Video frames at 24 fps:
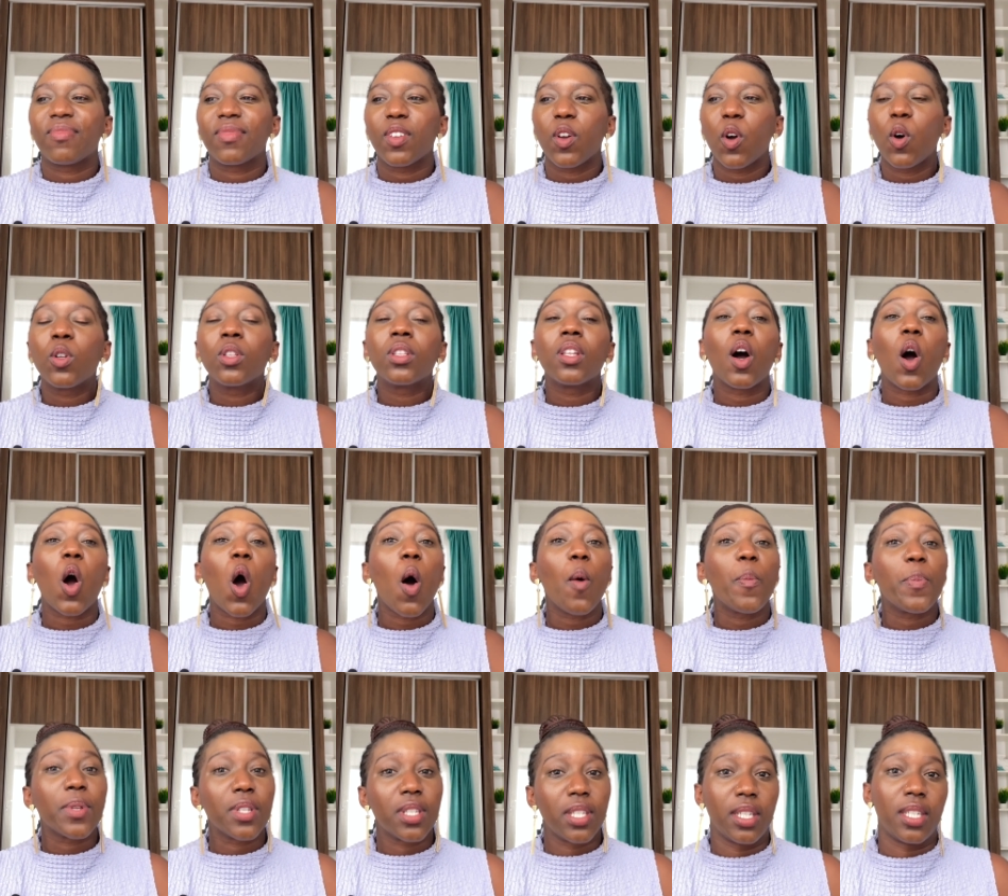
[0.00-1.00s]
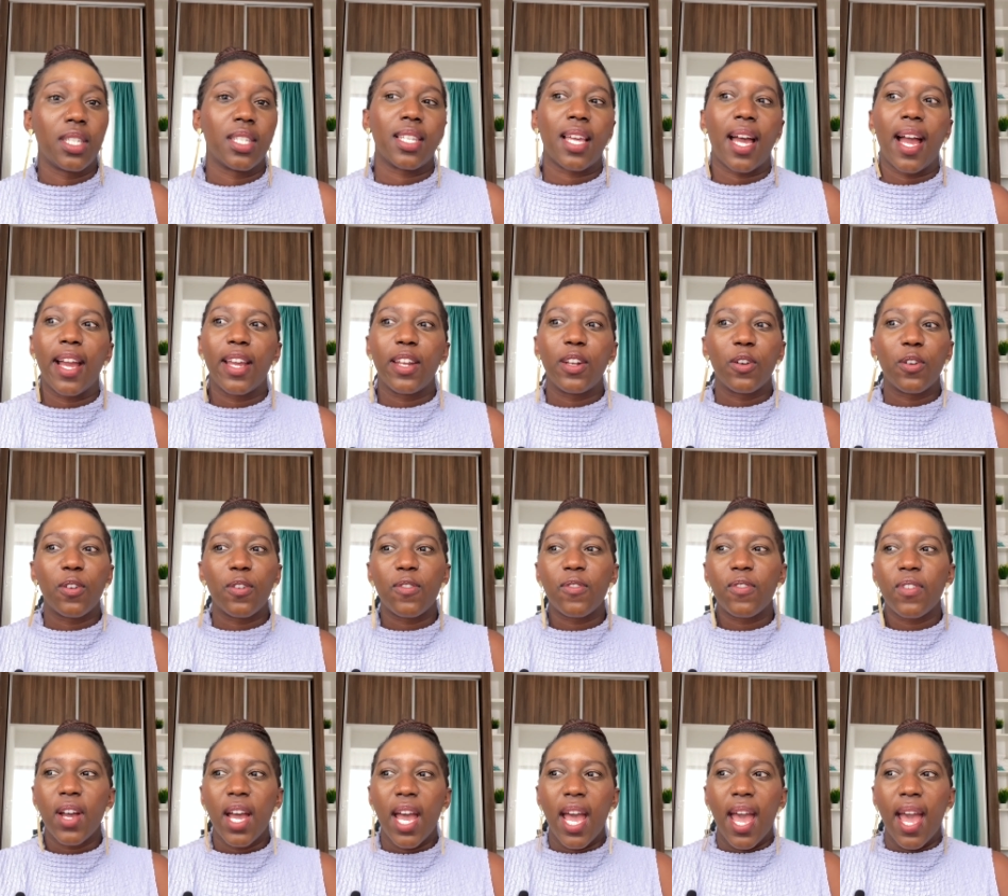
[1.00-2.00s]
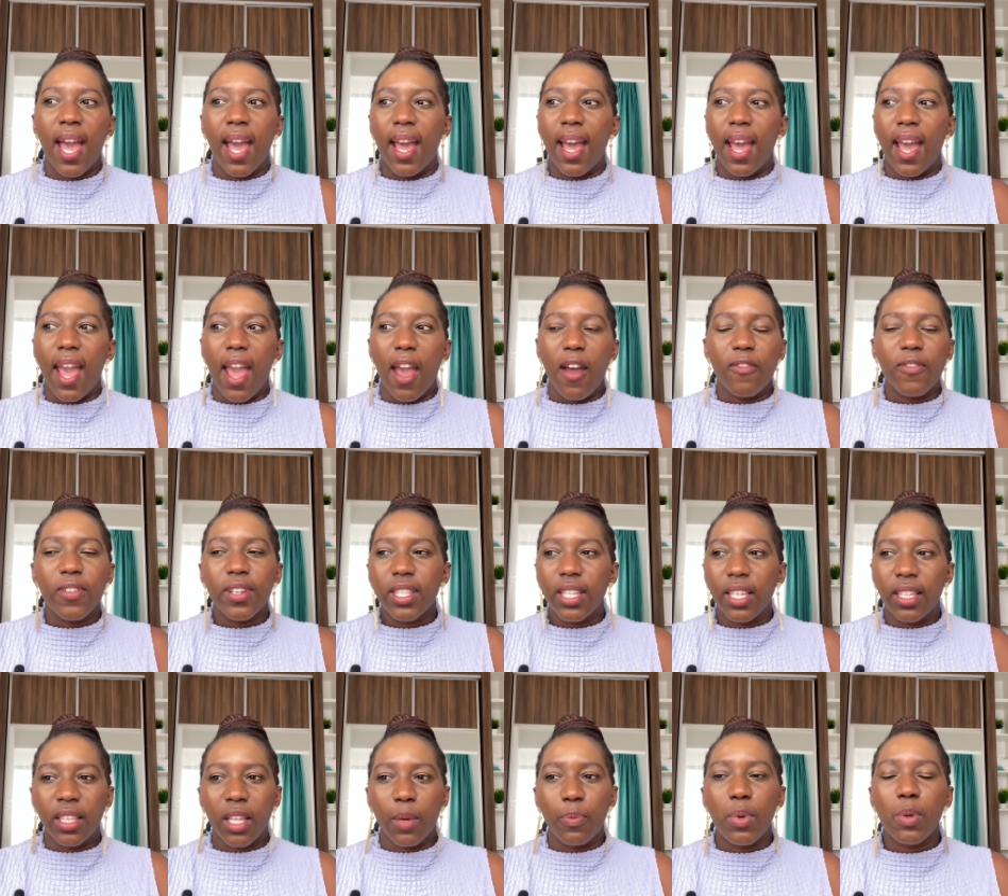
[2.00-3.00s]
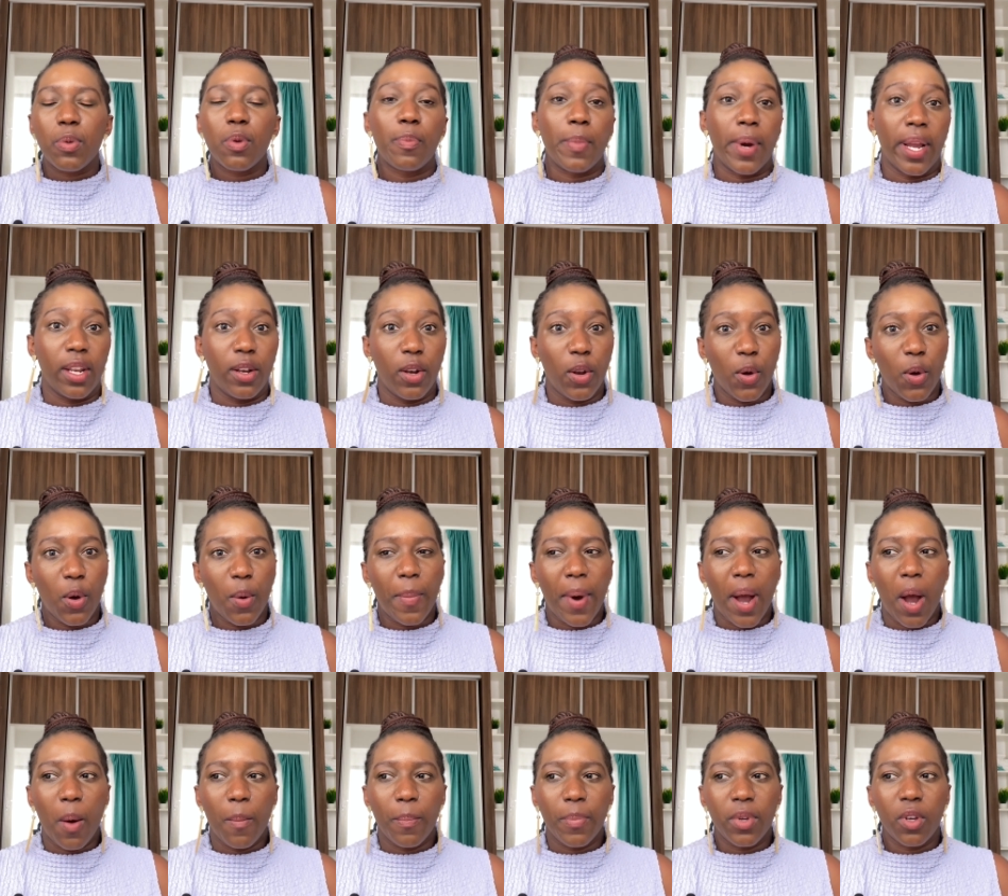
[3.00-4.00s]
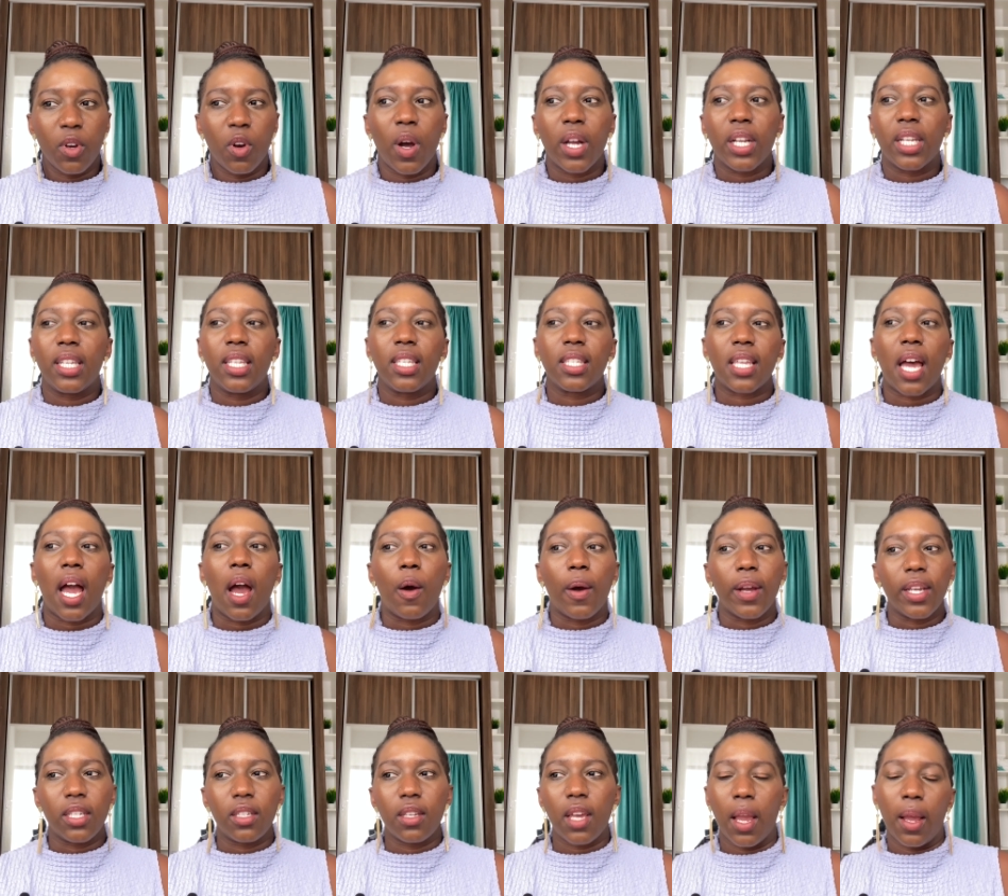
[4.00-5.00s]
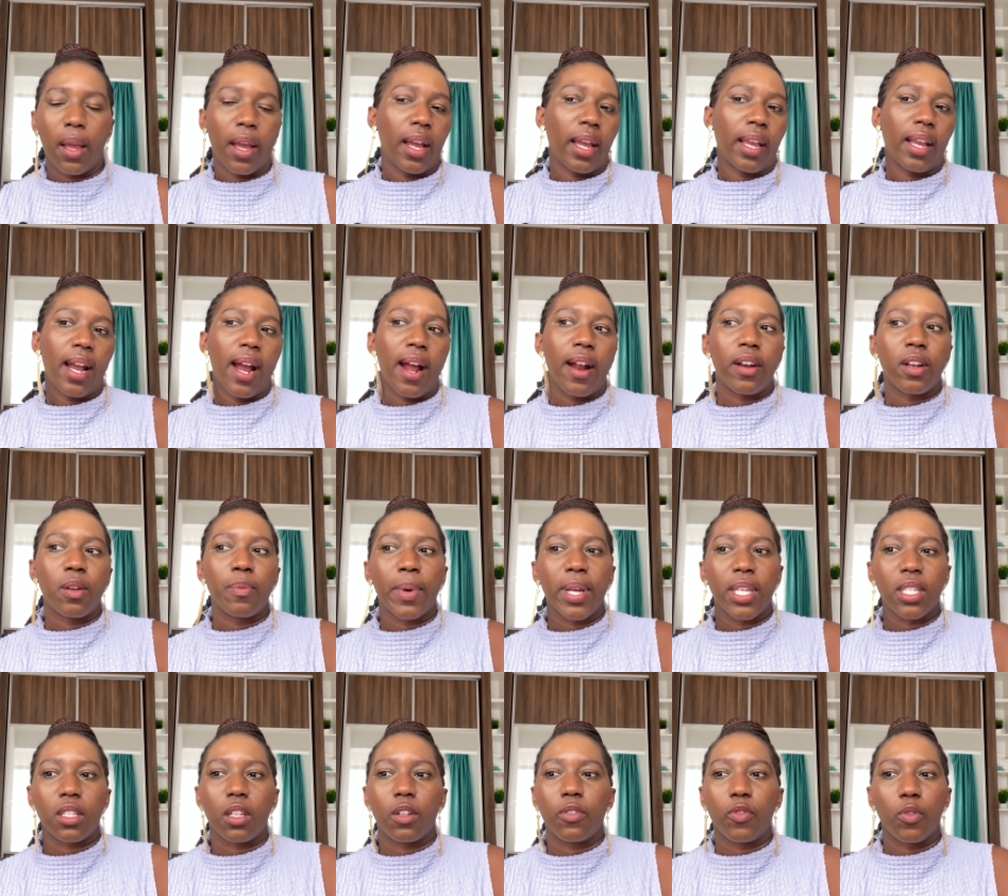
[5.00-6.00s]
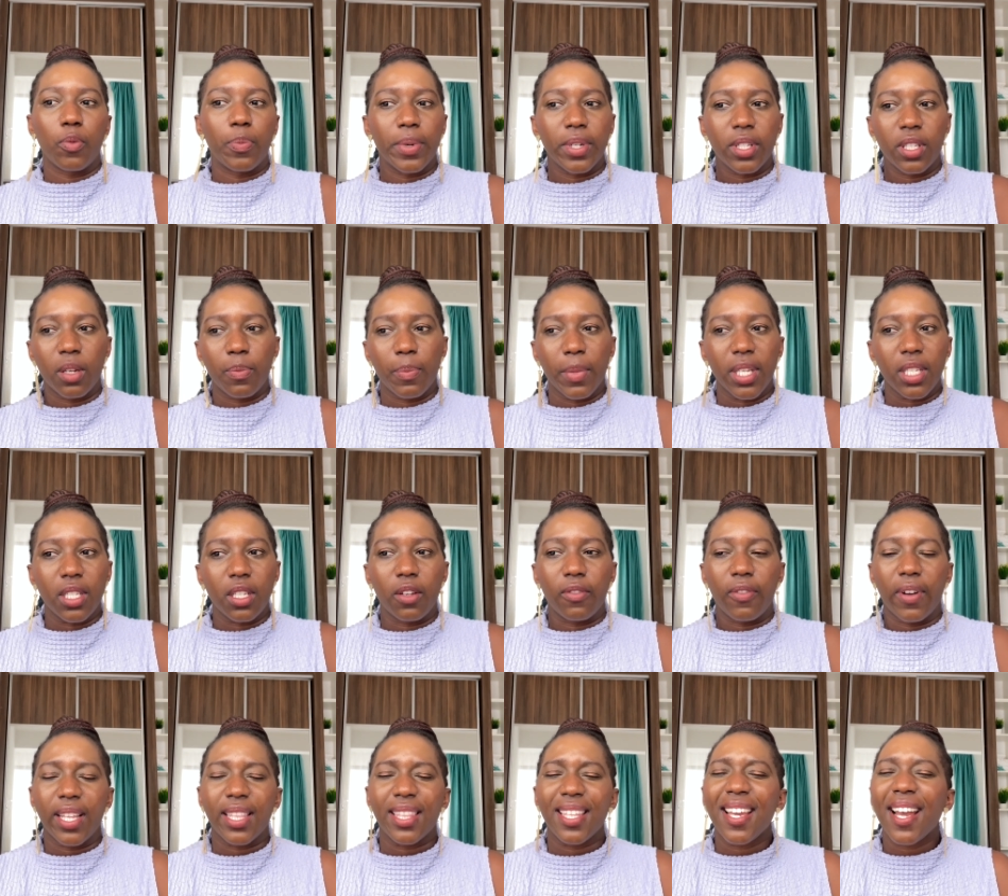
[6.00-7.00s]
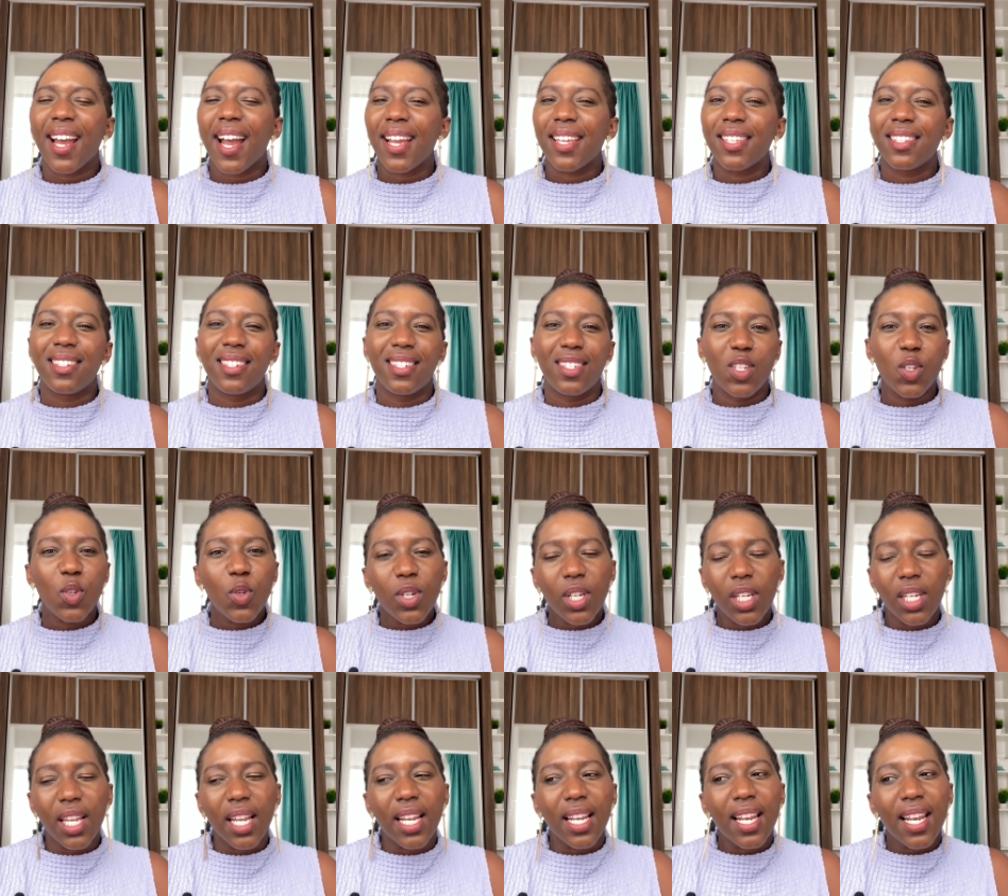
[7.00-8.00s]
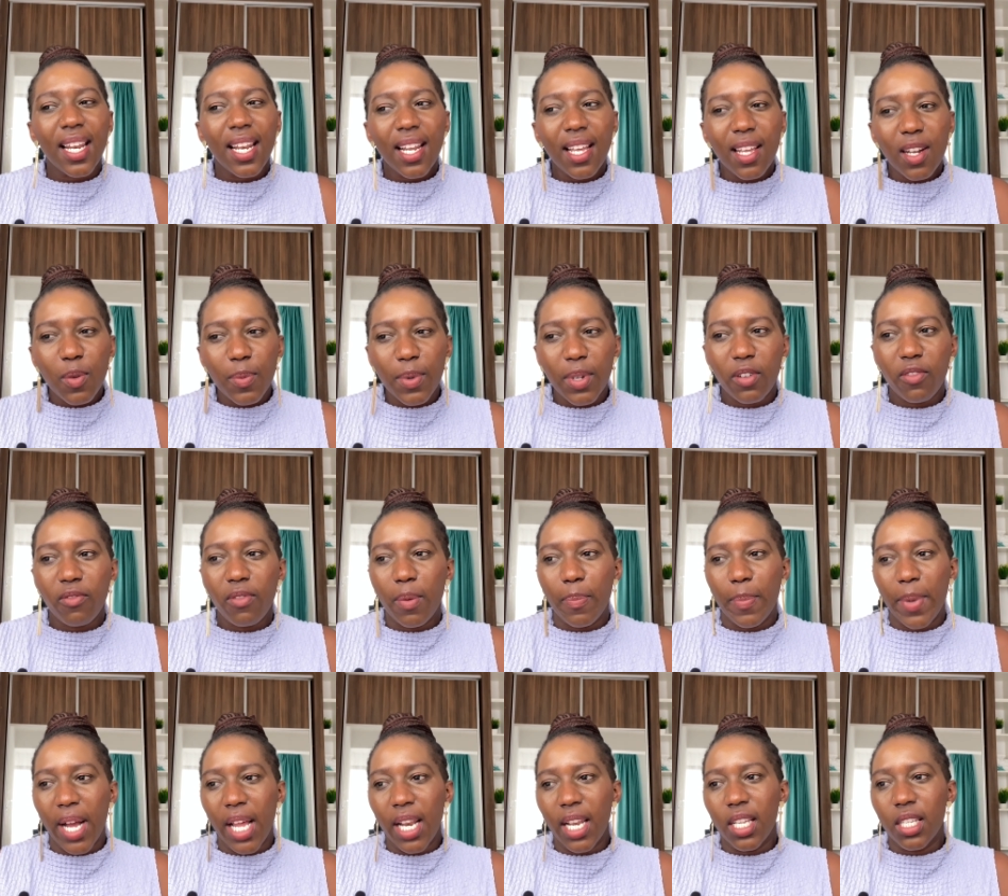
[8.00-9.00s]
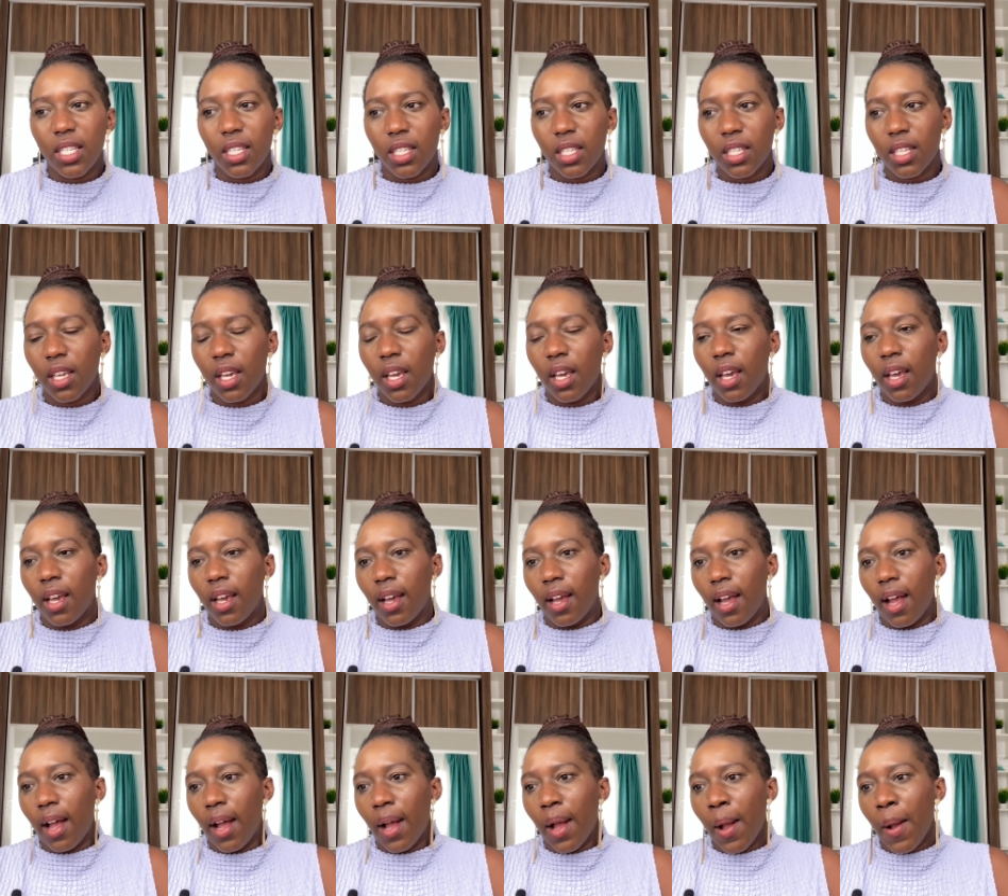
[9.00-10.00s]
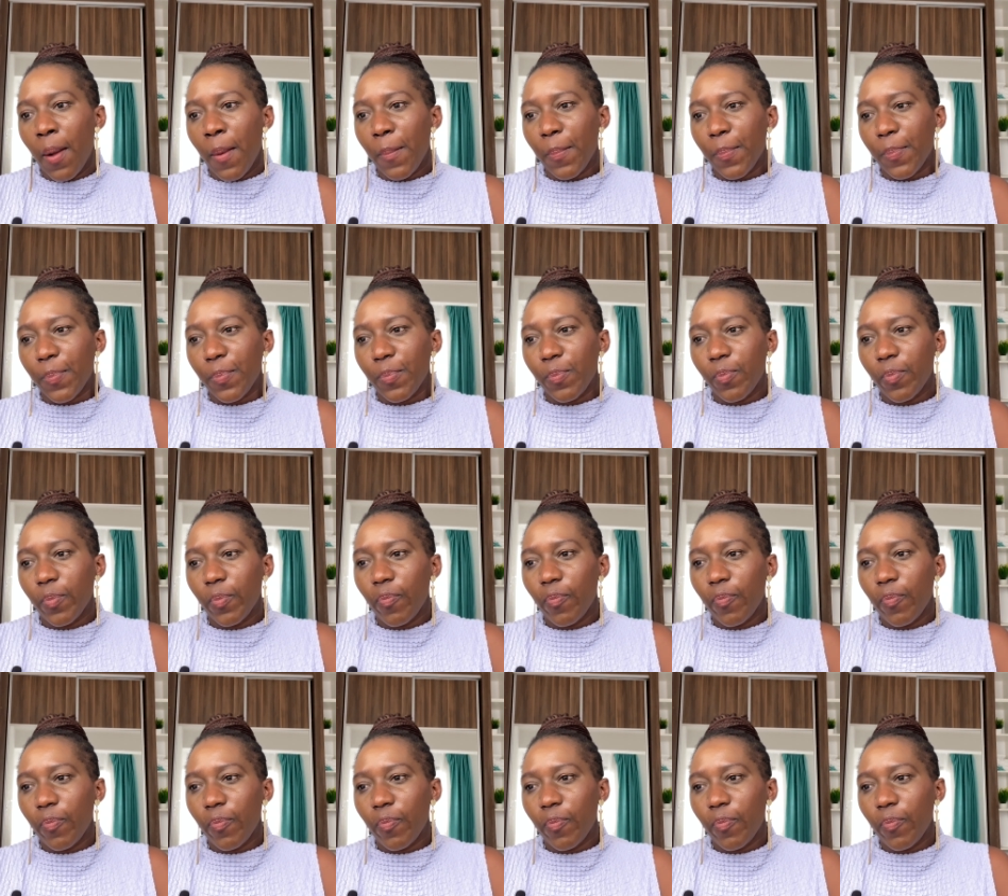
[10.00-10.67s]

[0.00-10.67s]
on the opposite side of everything that people might know about me, or at least how I, I, I carry myself or present myself. I think I do need a little bit of a balance, um,